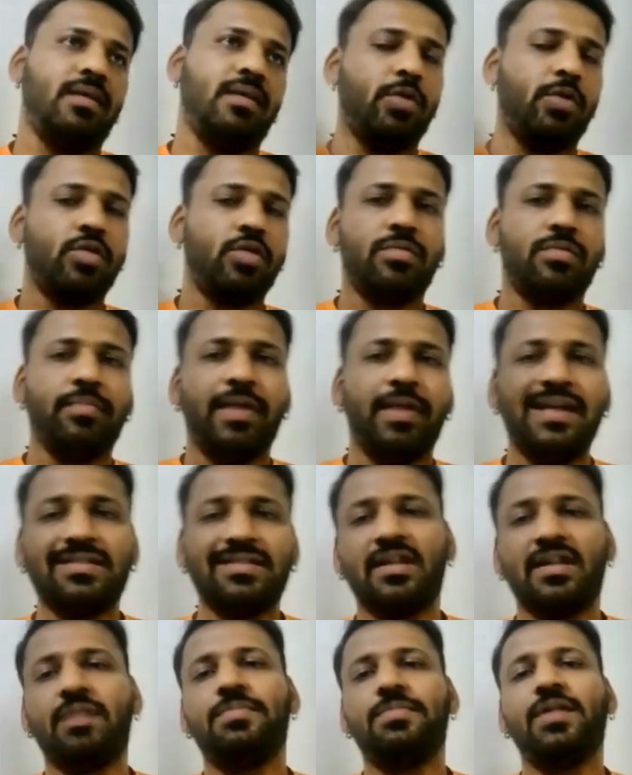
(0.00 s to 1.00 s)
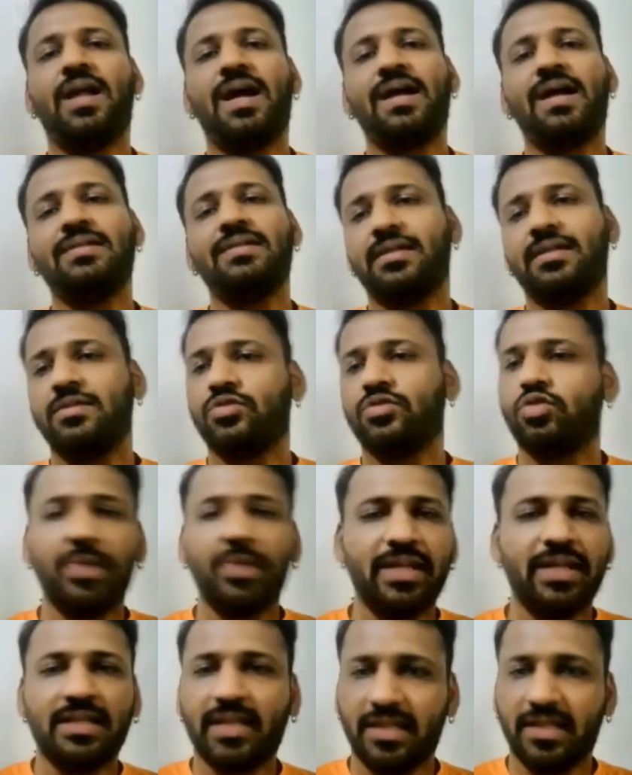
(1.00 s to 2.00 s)
about medicinal plants and so
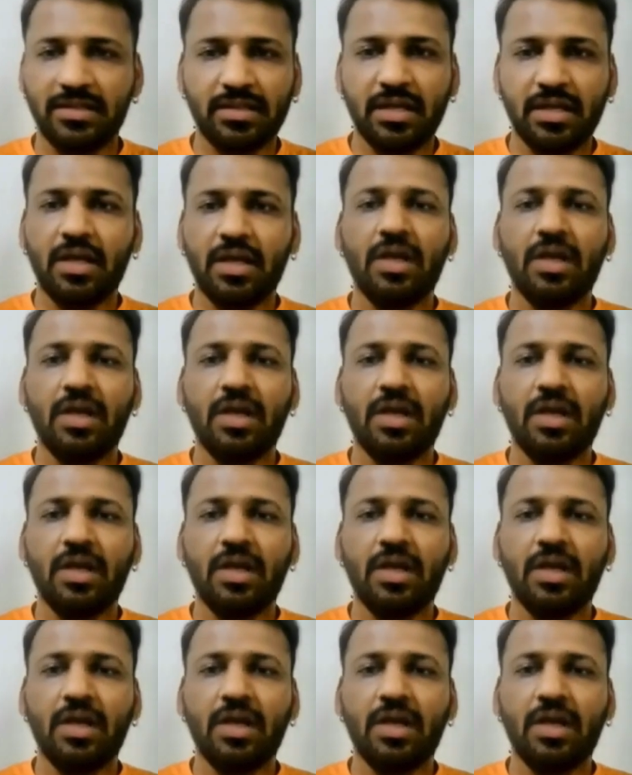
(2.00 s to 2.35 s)
many things.